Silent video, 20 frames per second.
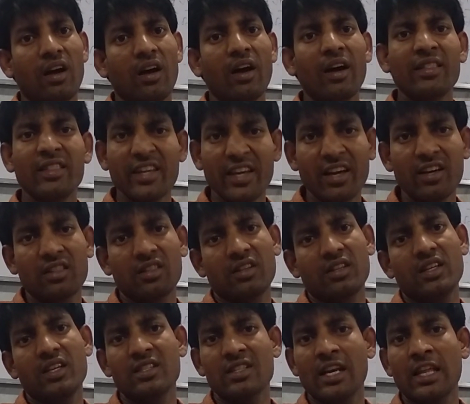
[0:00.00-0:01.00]
on the
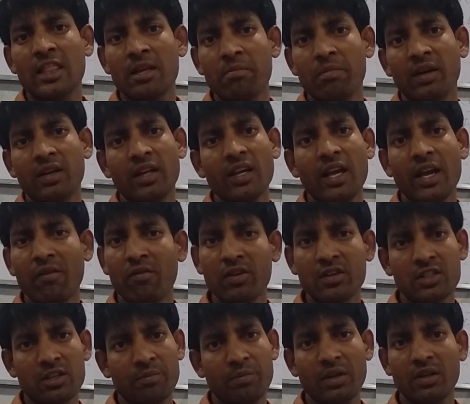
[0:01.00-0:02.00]
earth is nothing but
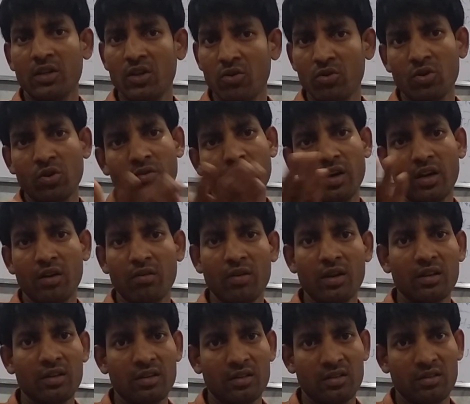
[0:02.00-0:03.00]
Everest peak. You know very
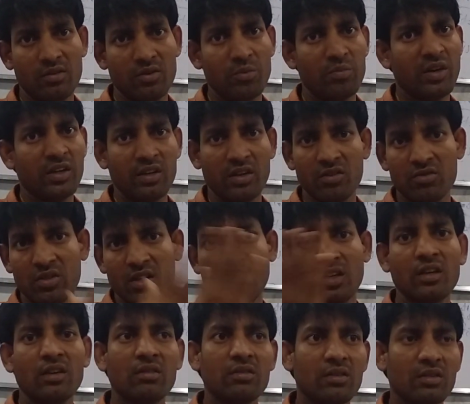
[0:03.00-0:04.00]
well that. You might have seen
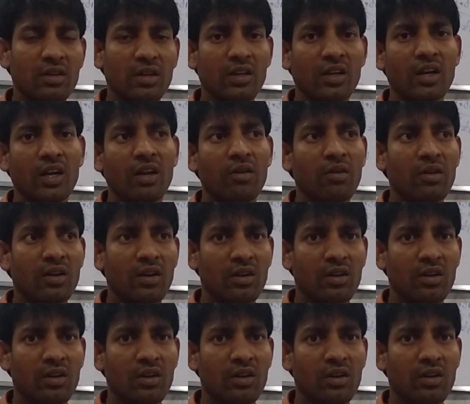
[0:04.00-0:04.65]
in degree level